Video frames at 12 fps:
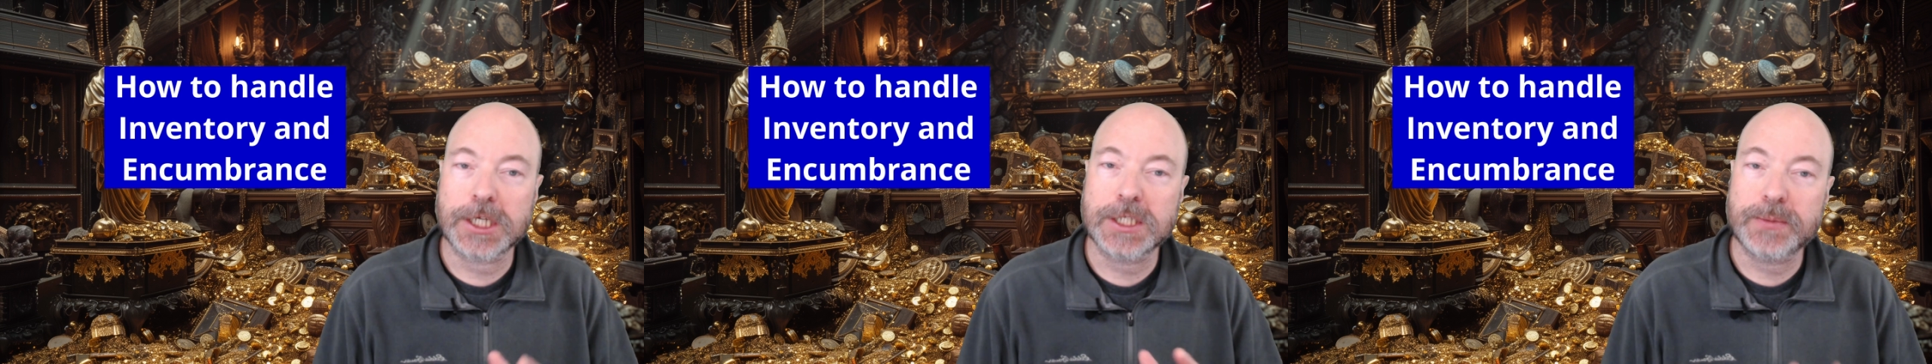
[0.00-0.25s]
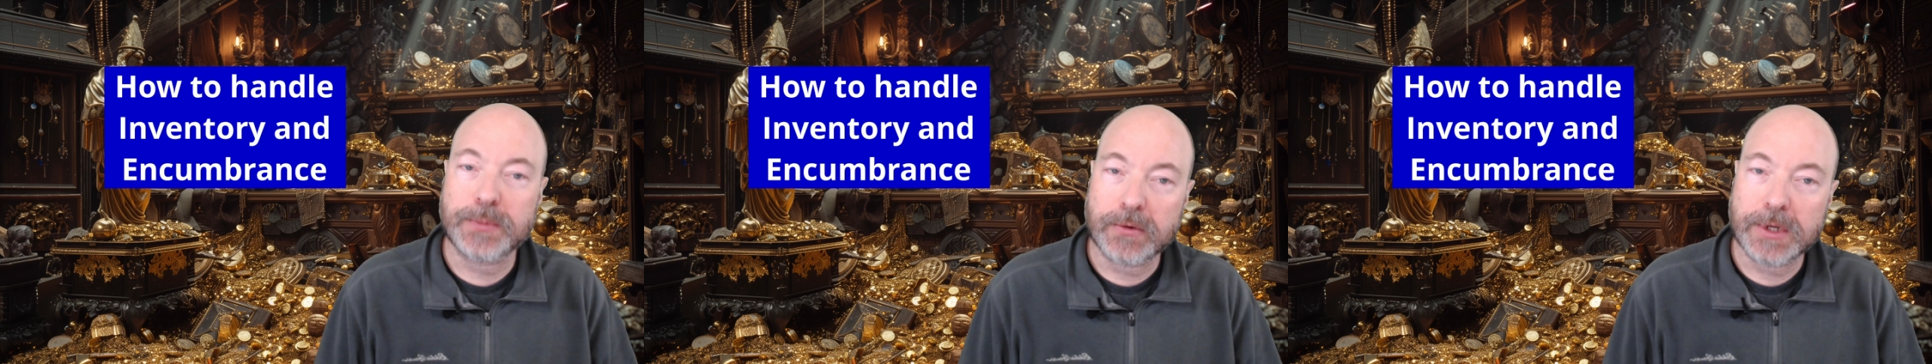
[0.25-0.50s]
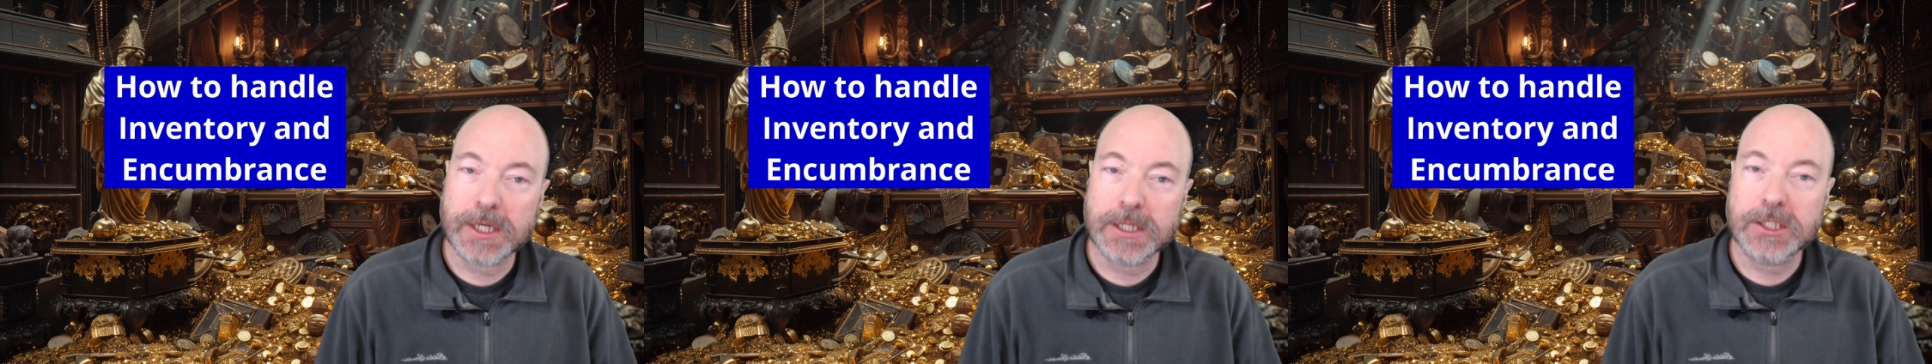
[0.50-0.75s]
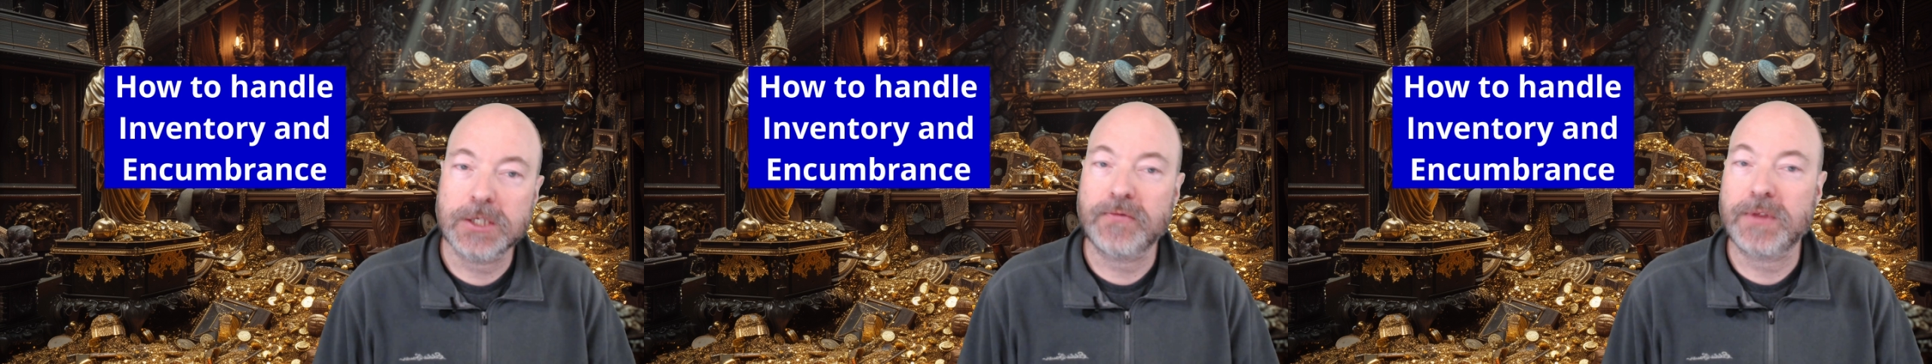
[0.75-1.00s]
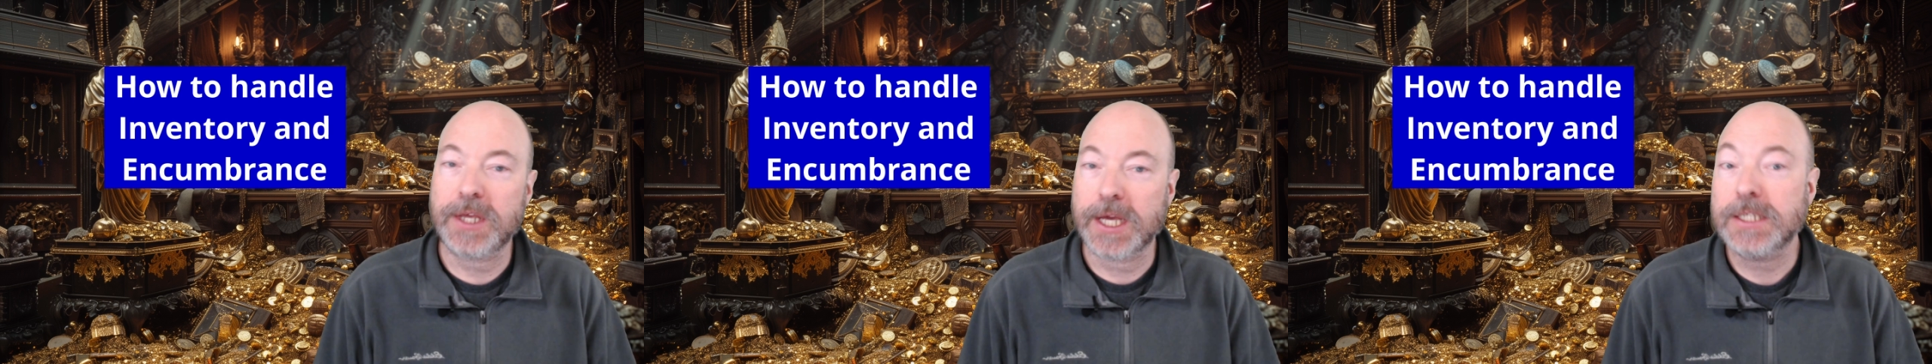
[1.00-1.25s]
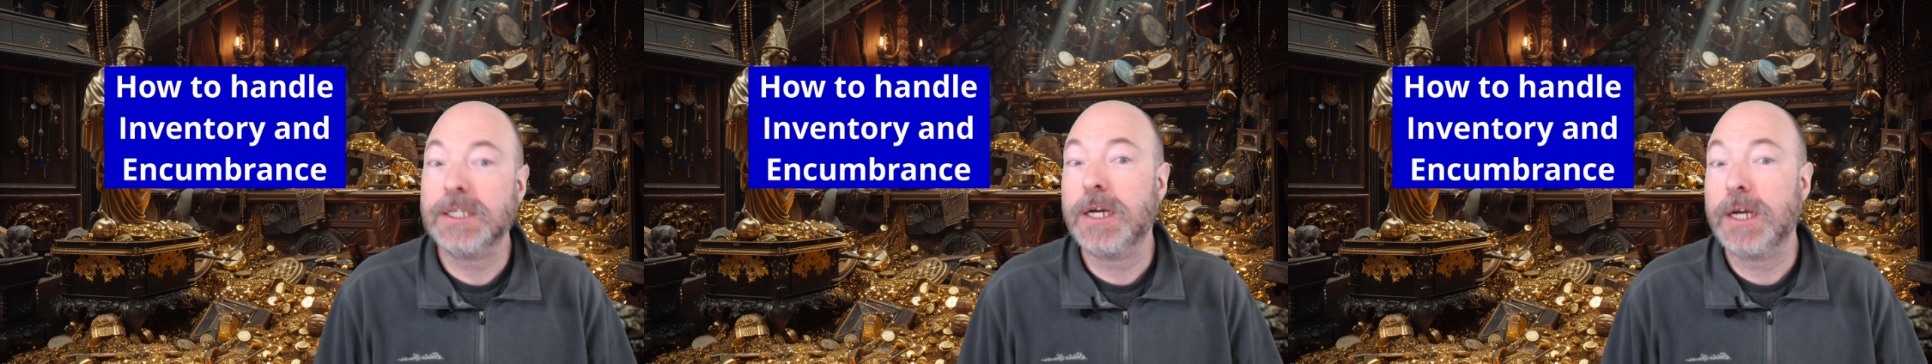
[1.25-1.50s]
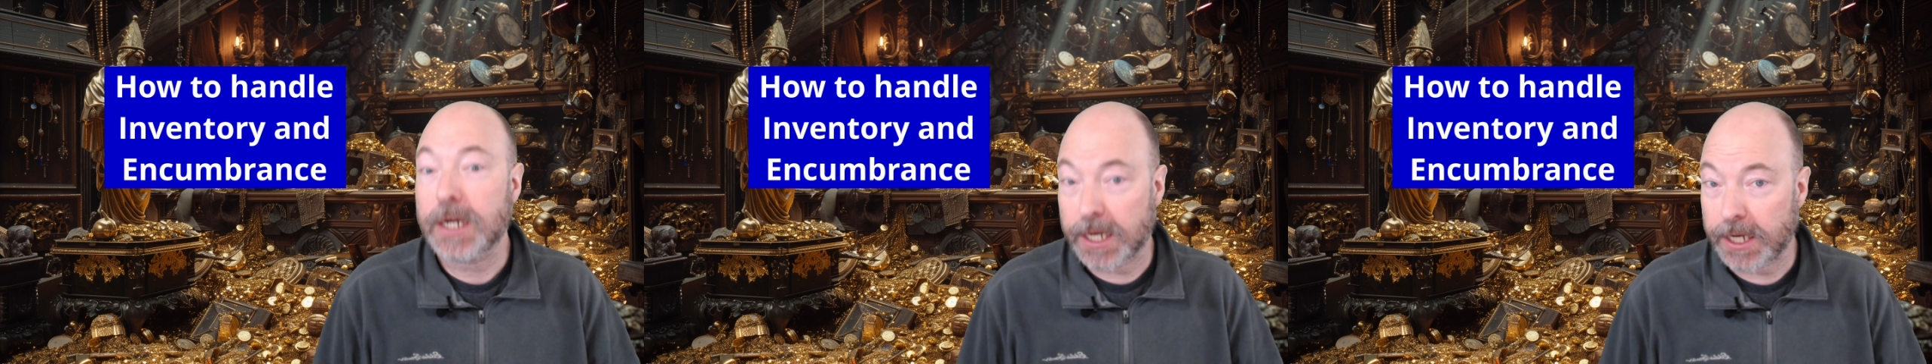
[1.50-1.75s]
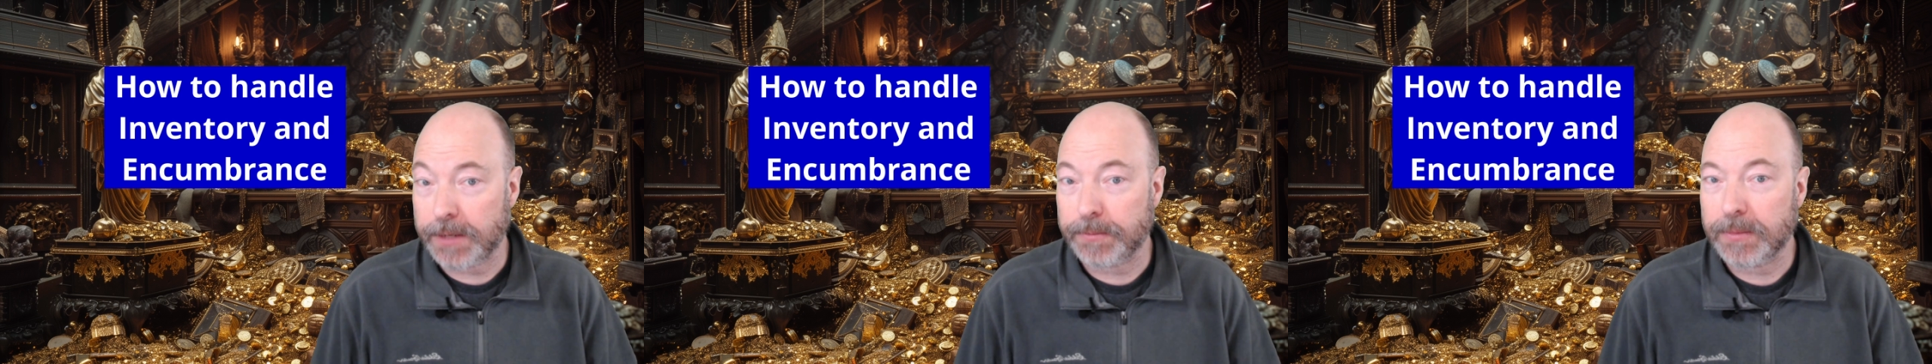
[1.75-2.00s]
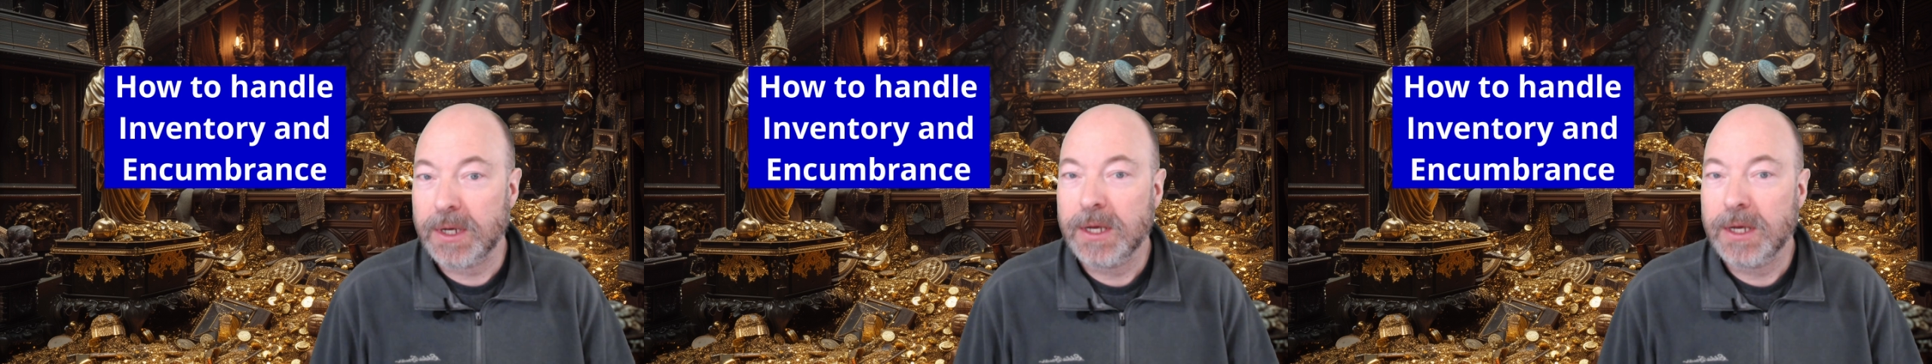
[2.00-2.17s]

experience of the entire game.